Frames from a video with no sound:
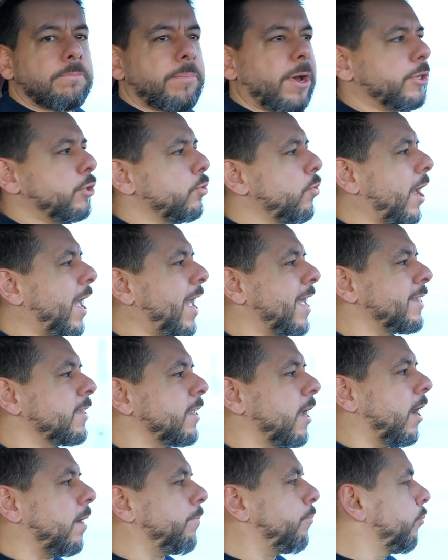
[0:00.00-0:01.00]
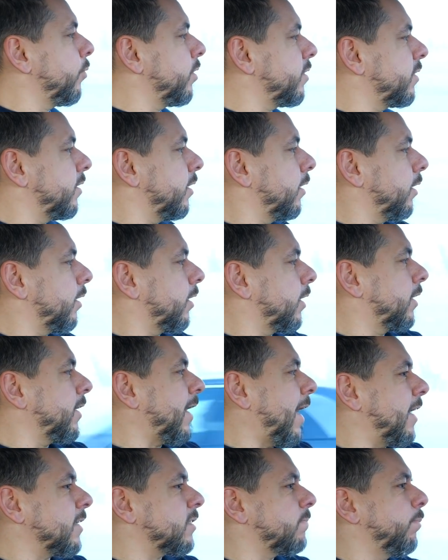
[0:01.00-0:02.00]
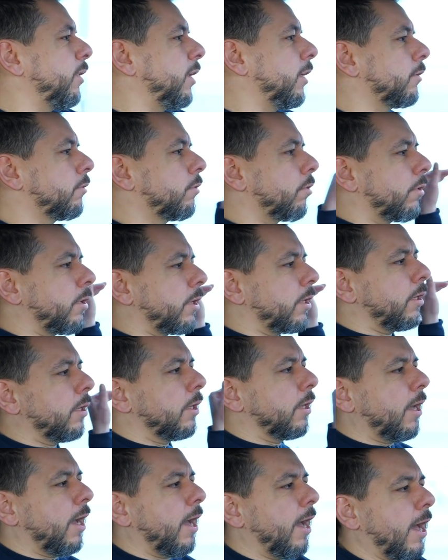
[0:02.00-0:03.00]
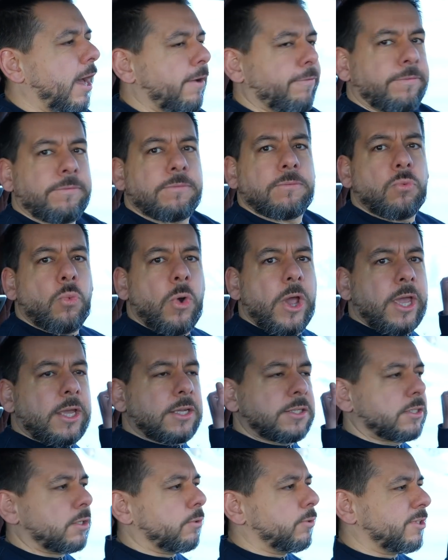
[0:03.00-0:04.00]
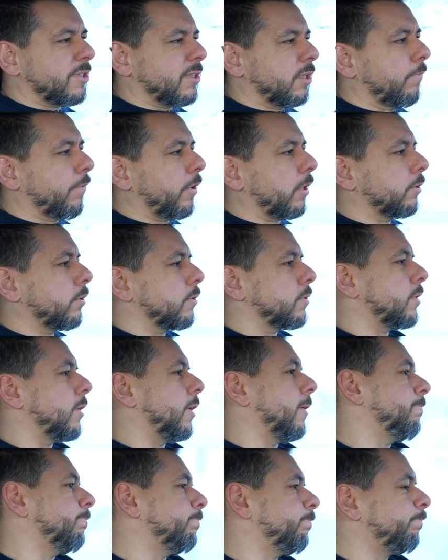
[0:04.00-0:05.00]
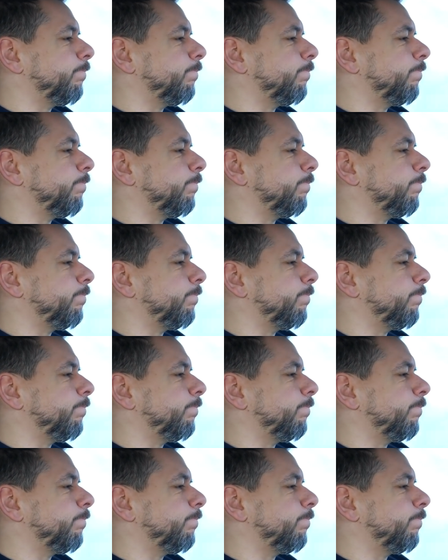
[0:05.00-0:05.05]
but you end up with the glass being dirty halfway, so it's difficult to see.